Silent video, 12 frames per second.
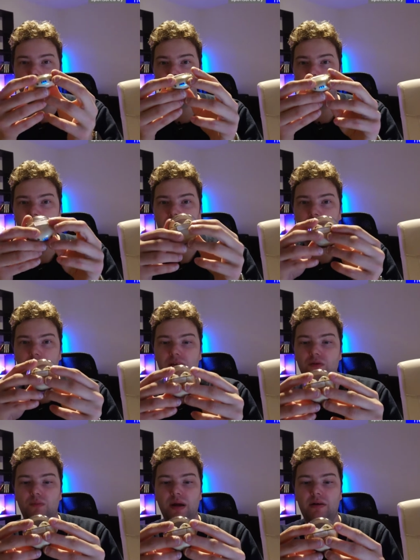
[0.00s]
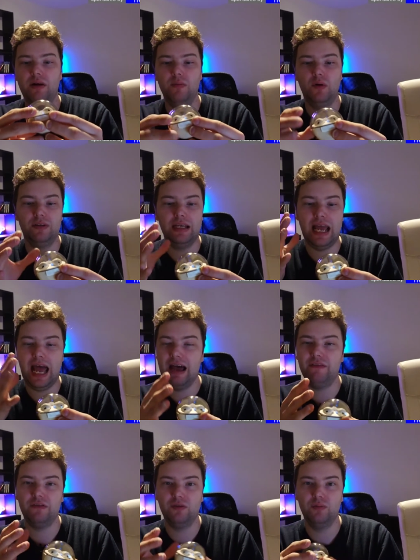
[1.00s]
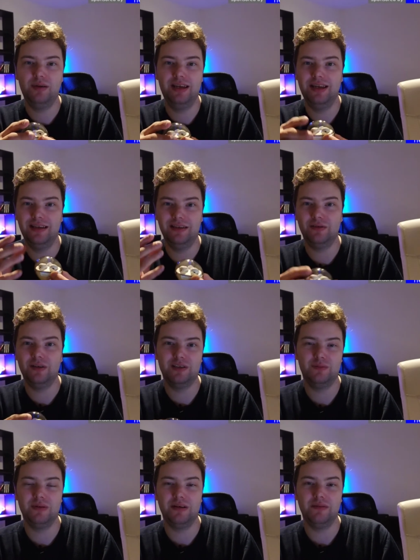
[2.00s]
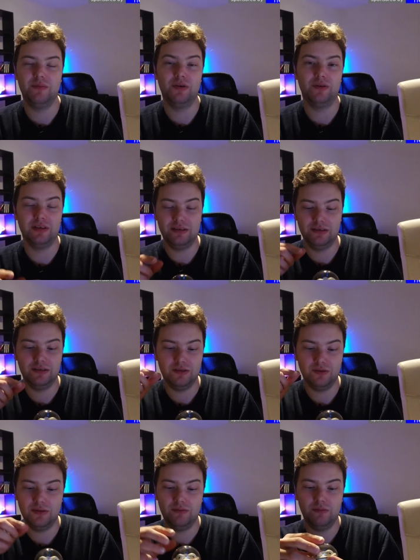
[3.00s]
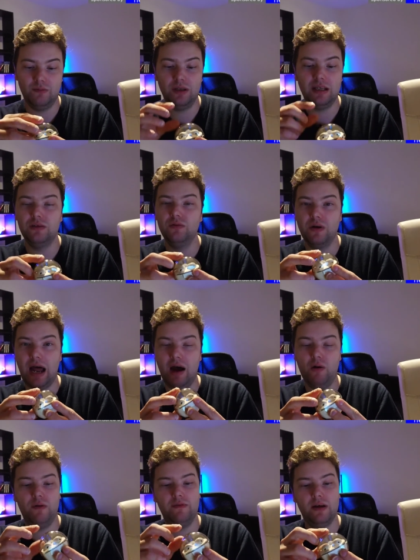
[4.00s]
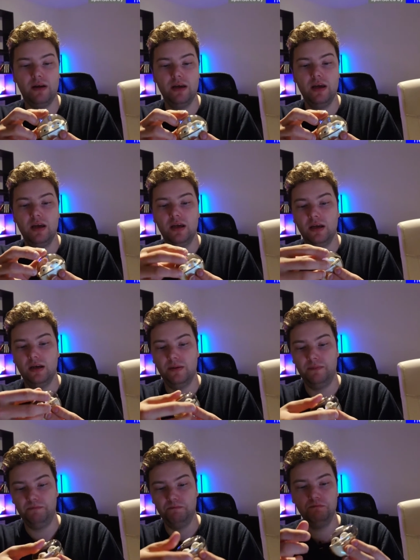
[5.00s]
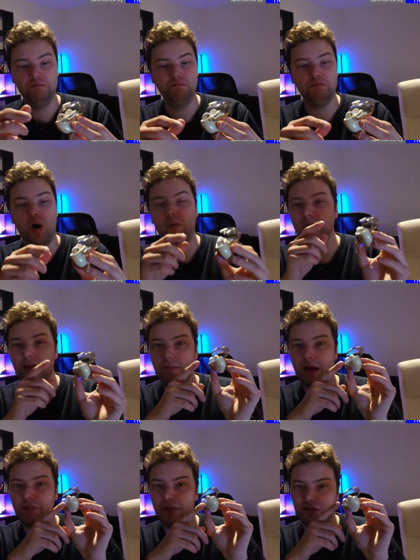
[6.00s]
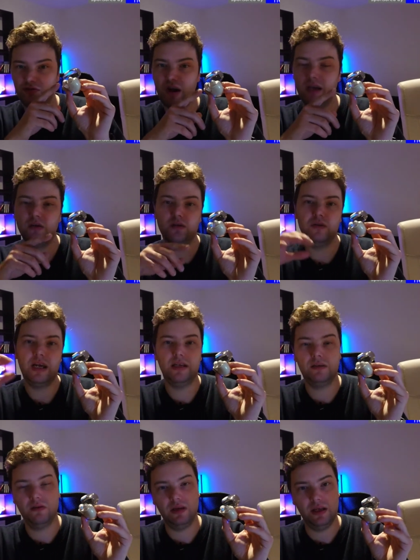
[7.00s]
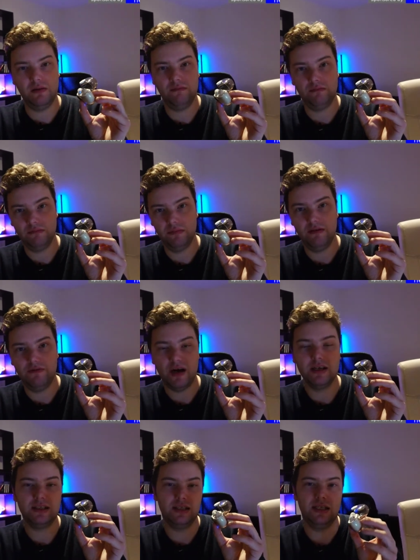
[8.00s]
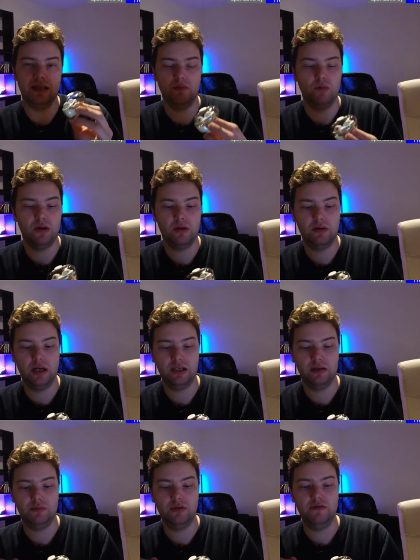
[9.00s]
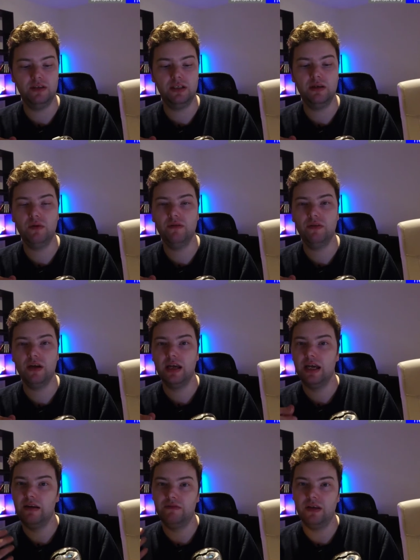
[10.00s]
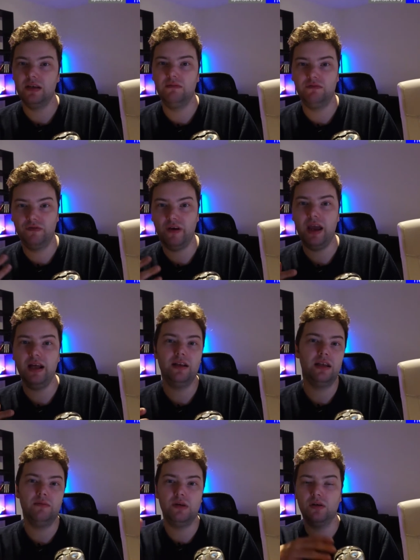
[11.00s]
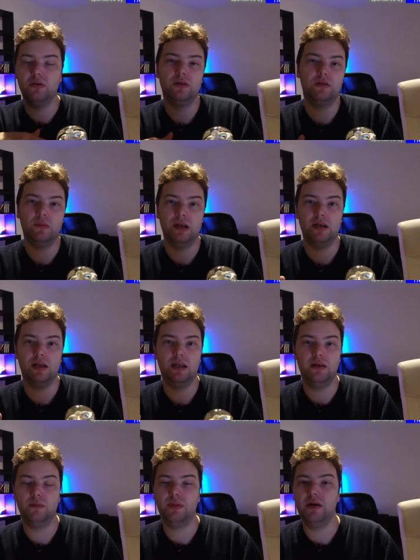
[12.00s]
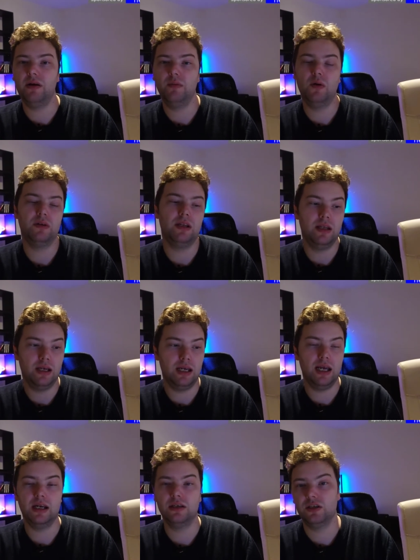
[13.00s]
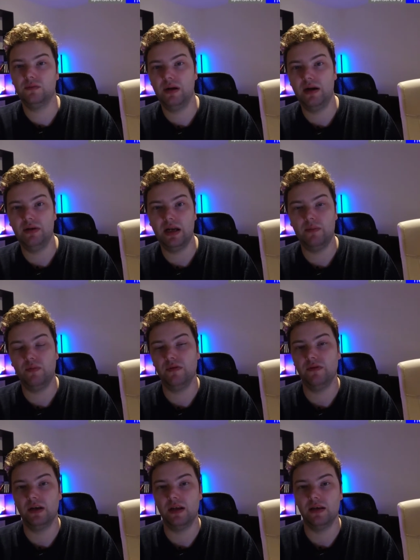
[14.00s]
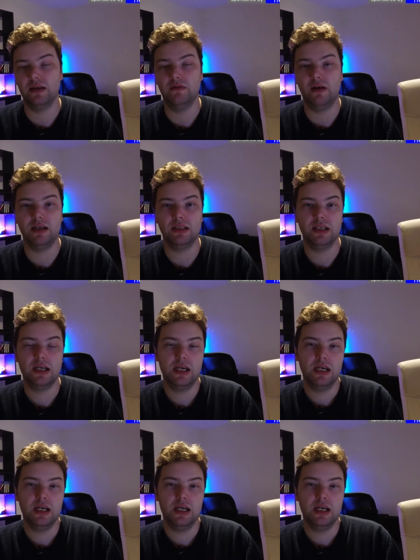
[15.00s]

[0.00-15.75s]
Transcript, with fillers: bring them into pairing mode. They have to be into this pairing mode. So what I do now, if I um, open them up, they try to connect to the device that they were connected previously with. If they fail, they will go automatically into pairing mode and they can just pair it up with another device,